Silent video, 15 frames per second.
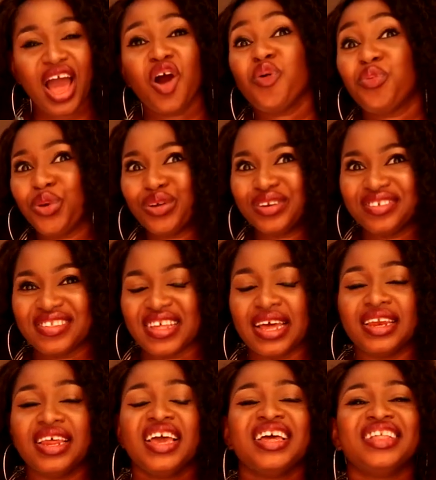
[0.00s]
I hope you
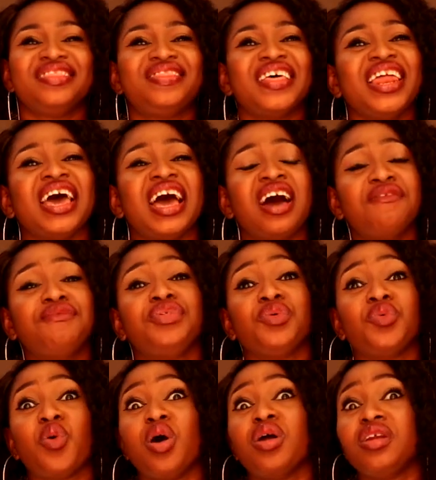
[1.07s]
understand. Then I have the
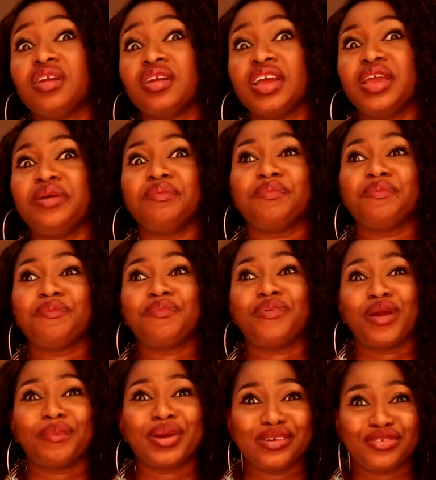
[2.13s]
one in
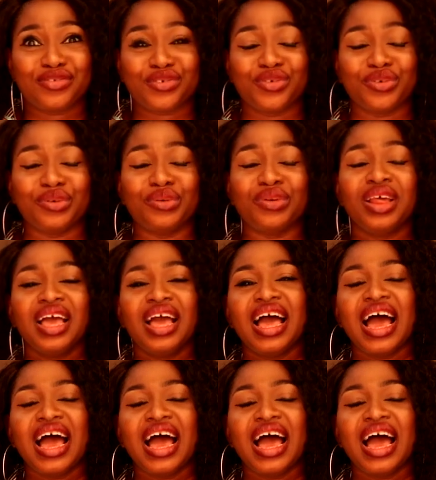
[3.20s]
primary school.